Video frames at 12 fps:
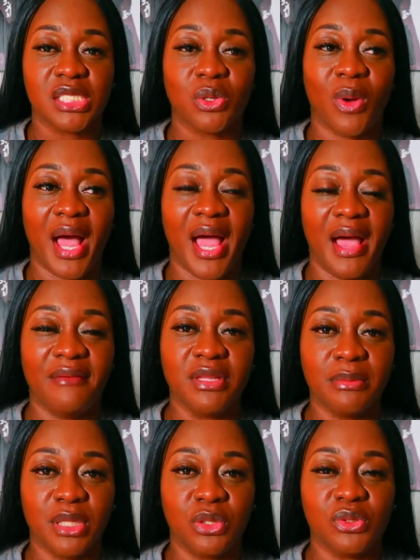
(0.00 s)
So I
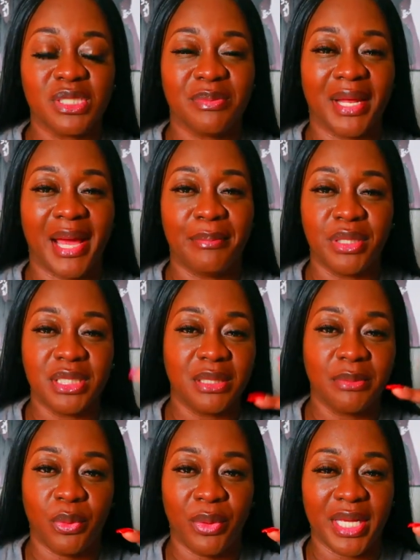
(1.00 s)
have the balloons, but I put
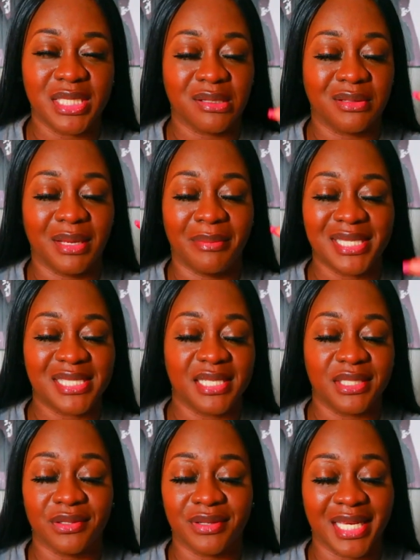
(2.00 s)
them away so that my
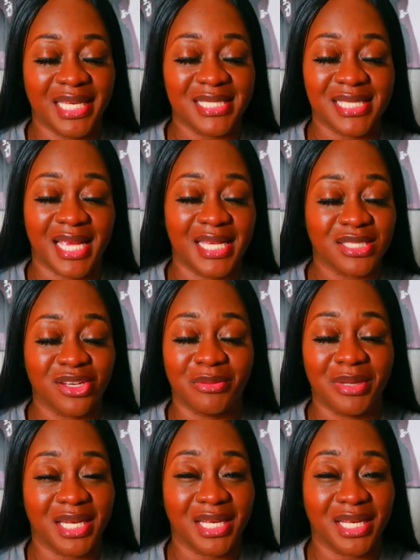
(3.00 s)
son don't get his hands on them,